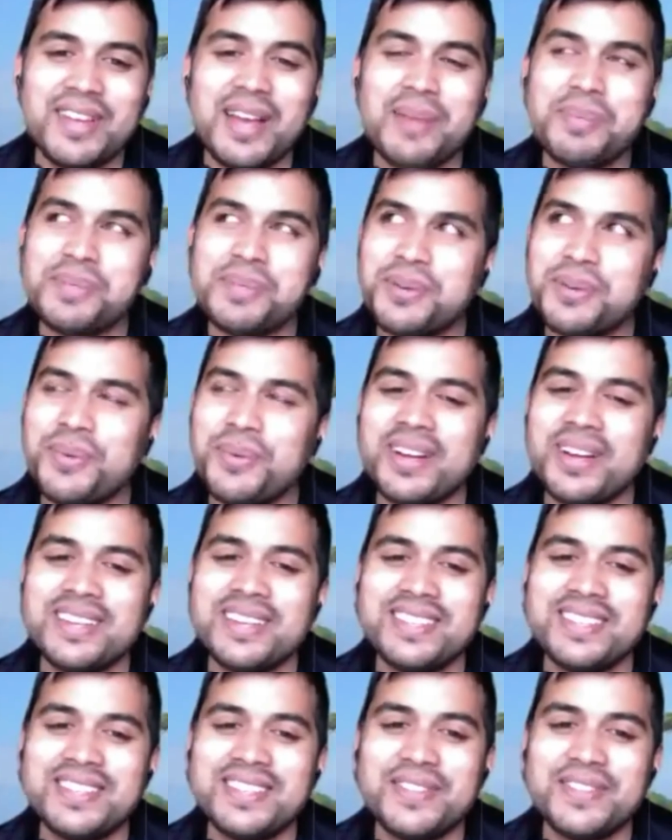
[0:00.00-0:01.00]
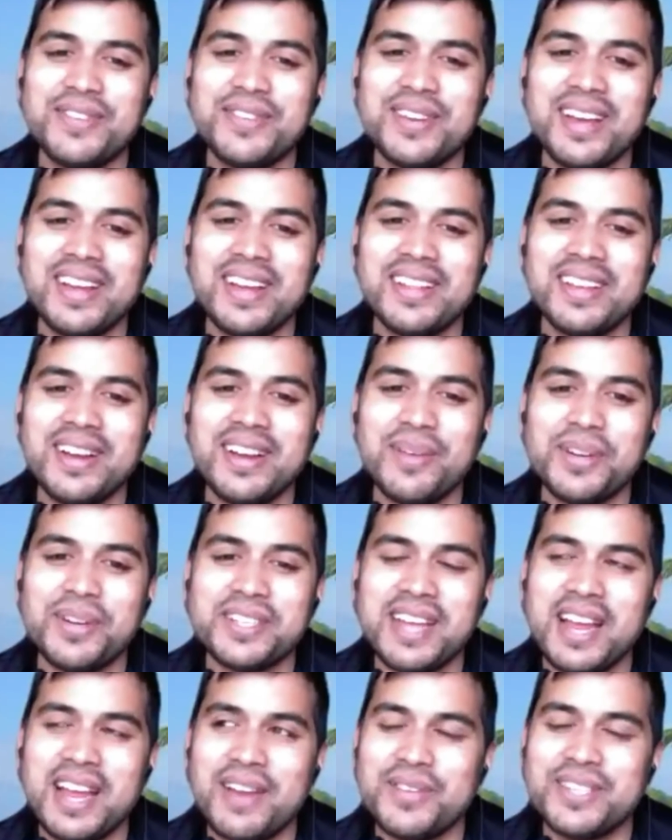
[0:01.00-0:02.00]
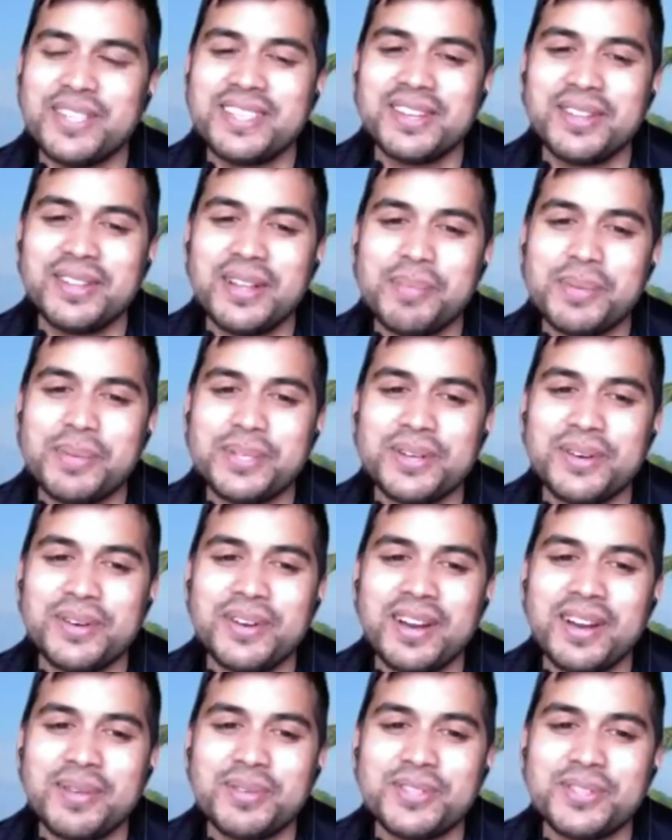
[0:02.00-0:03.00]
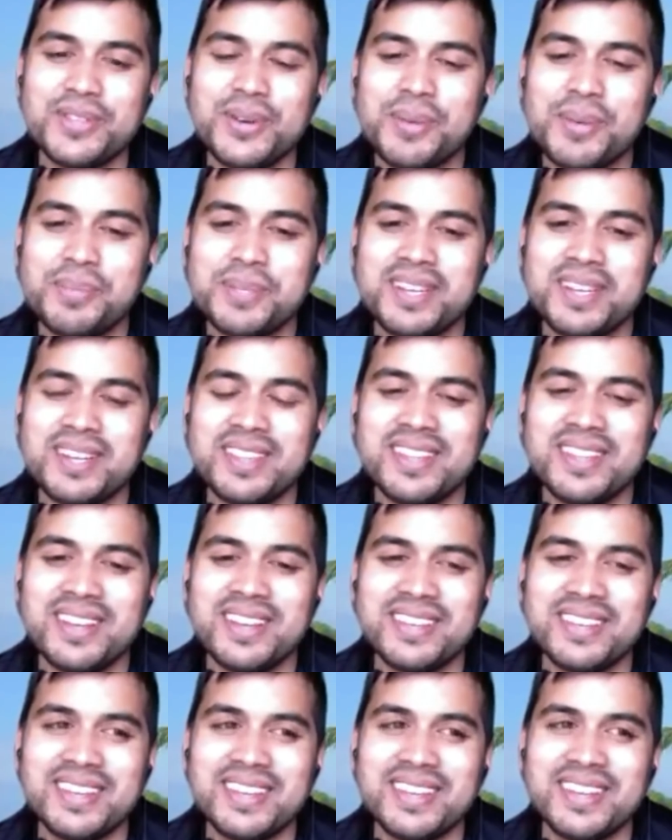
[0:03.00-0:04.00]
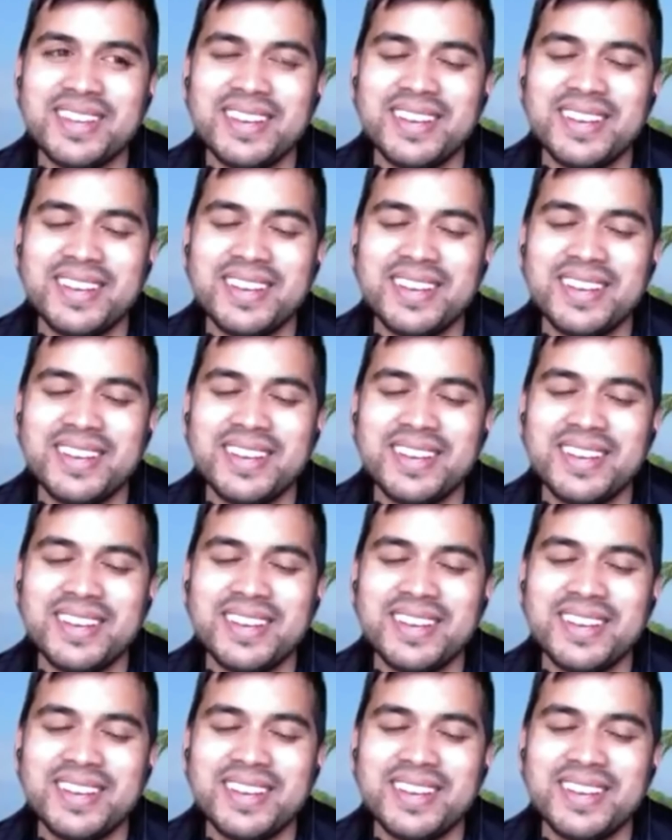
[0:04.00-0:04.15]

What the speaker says: Episode one to the finale, I watched every single episode and I was so upset at the ending.